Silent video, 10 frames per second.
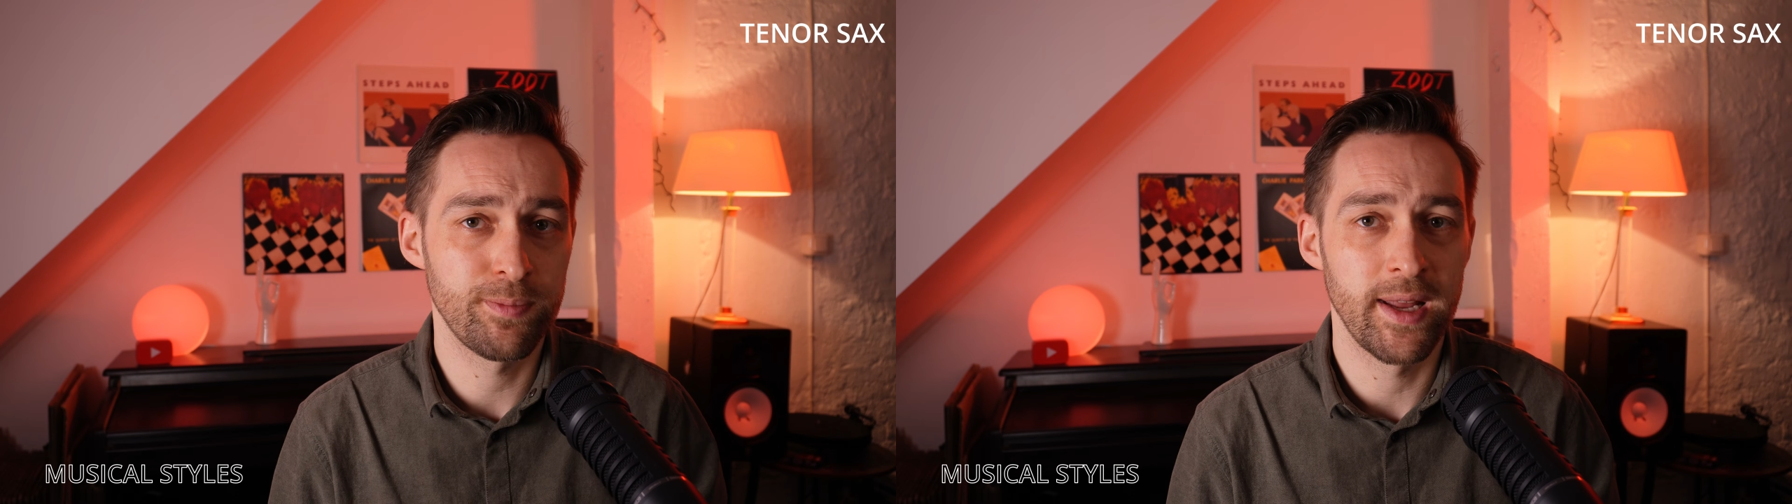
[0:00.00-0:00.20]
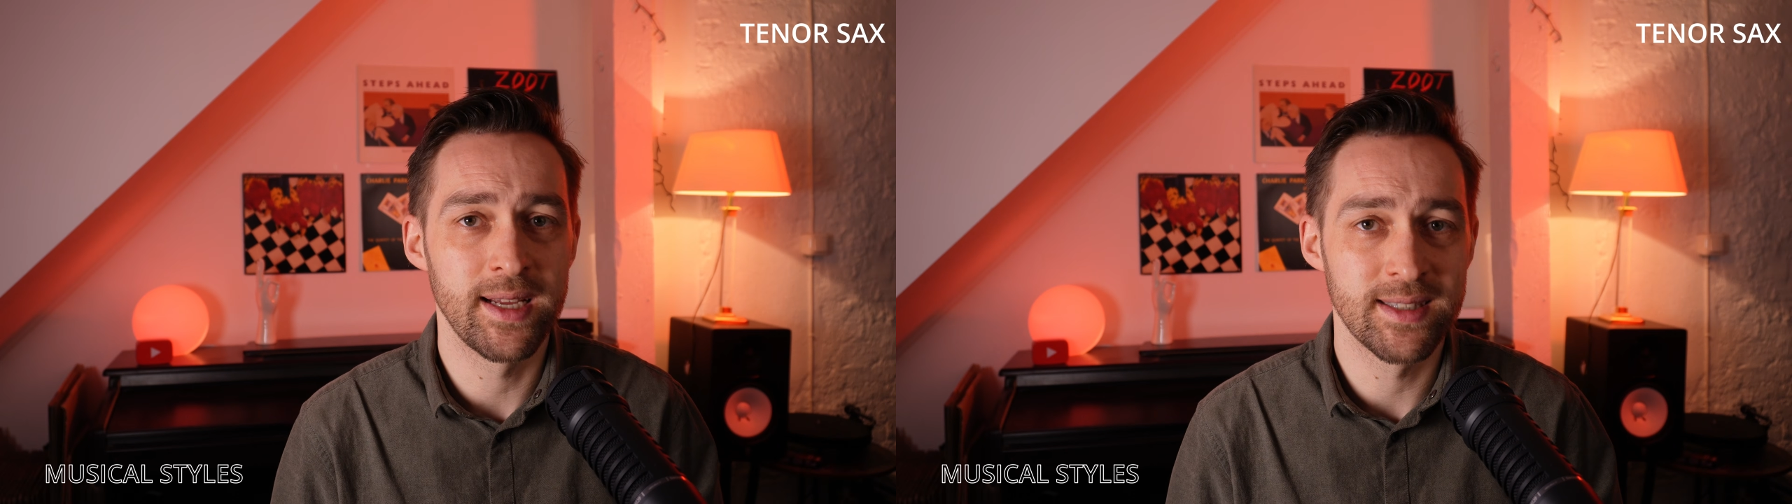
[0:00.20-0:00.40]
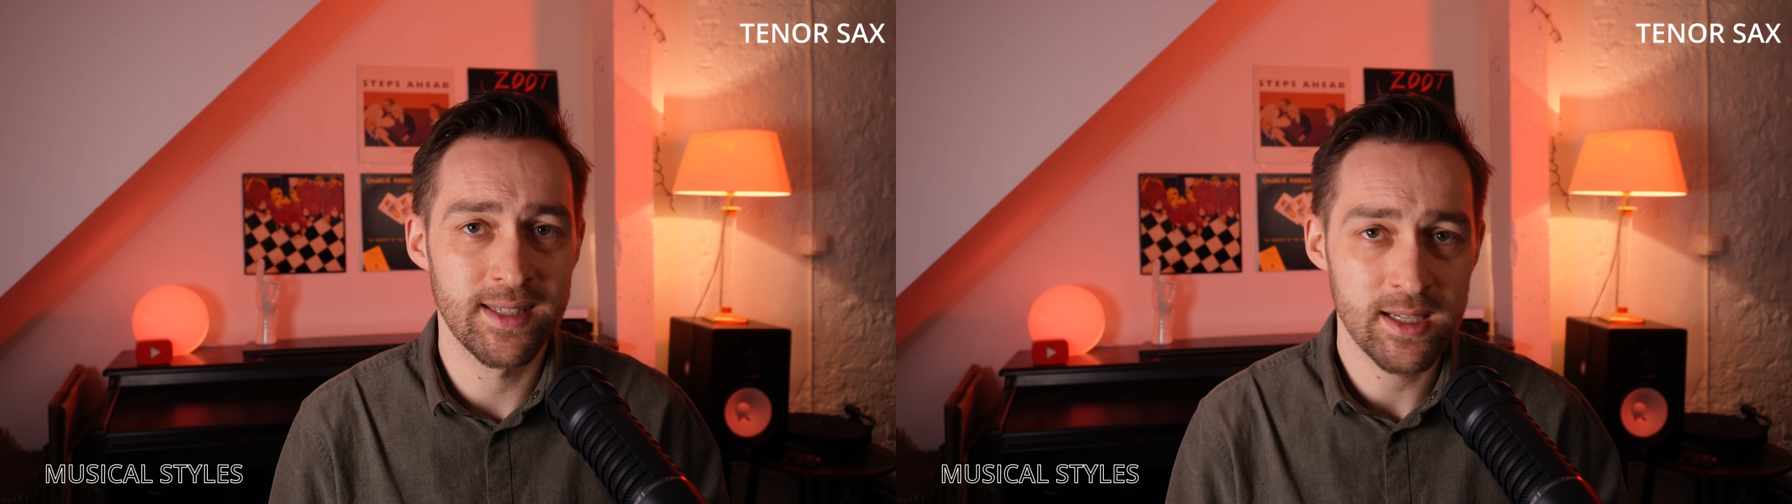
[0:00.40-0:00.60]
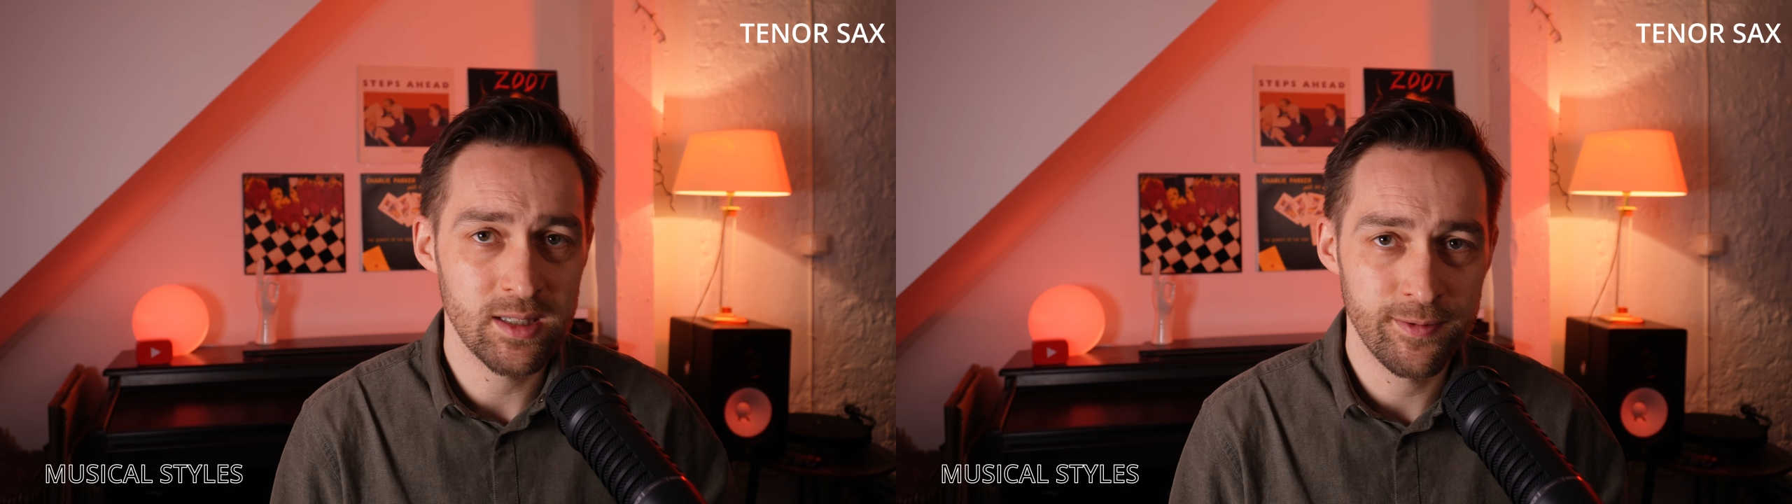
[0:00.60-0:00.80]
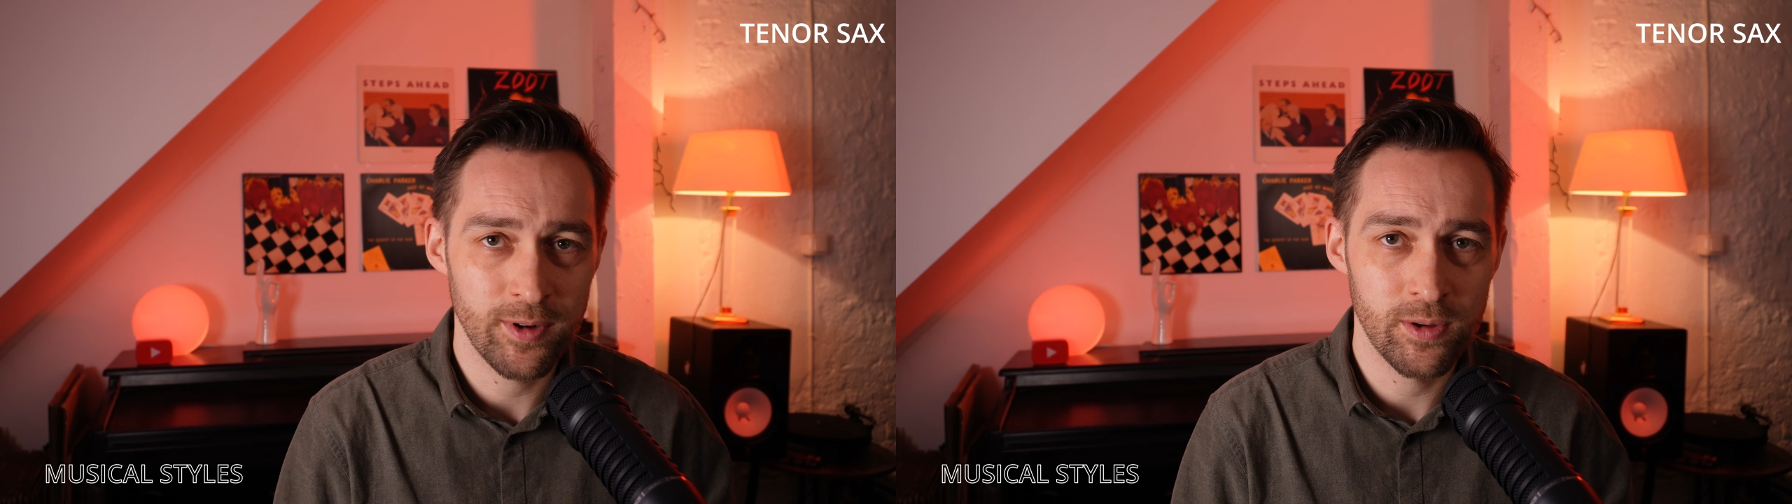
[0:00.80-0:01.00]
played
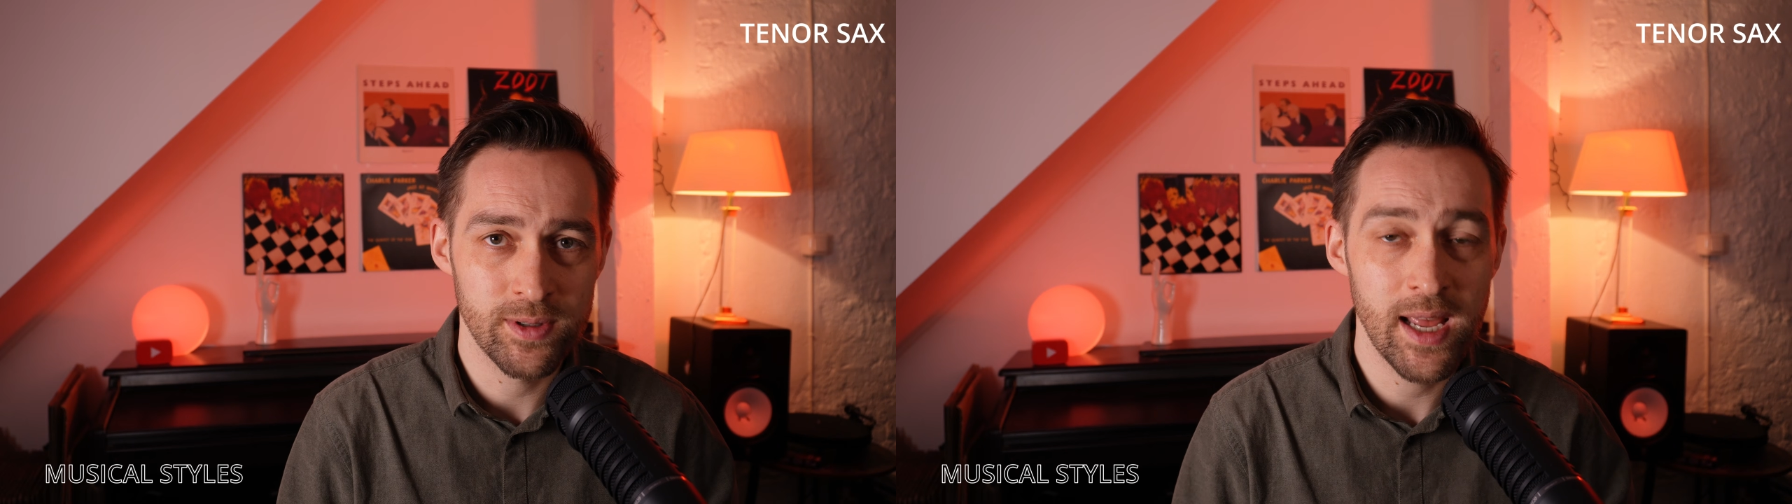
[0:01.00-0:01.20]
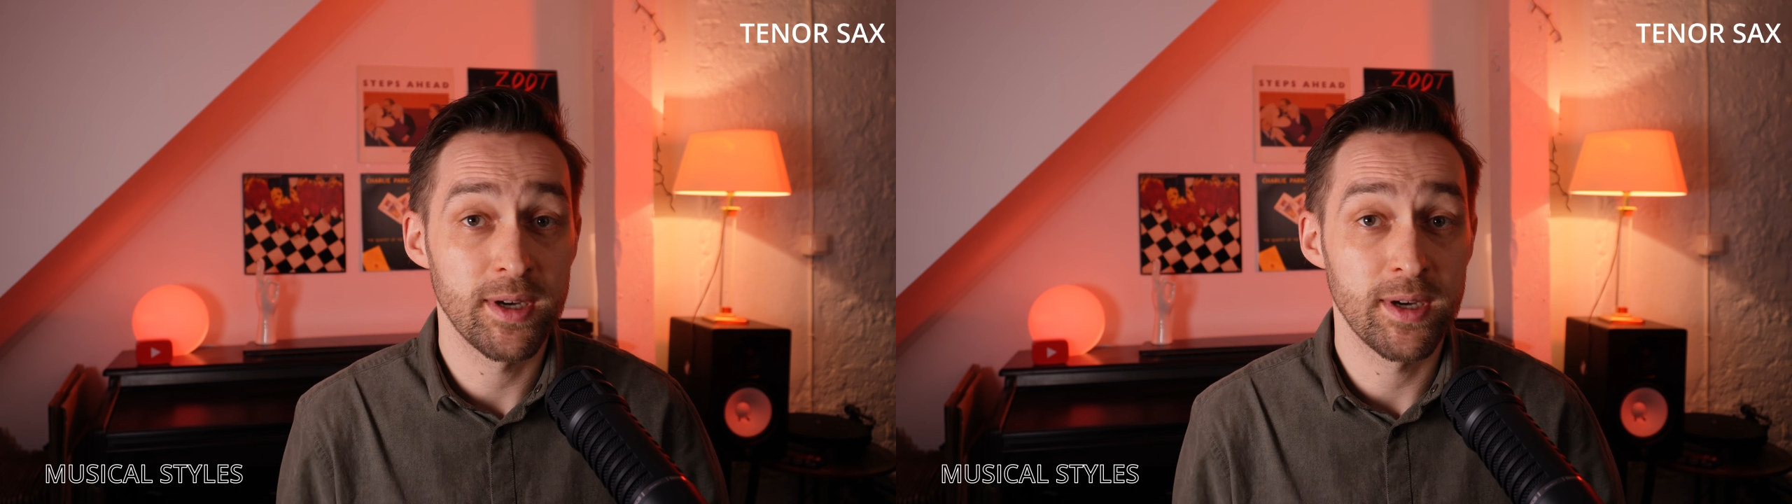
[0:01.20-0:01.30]
saxophone,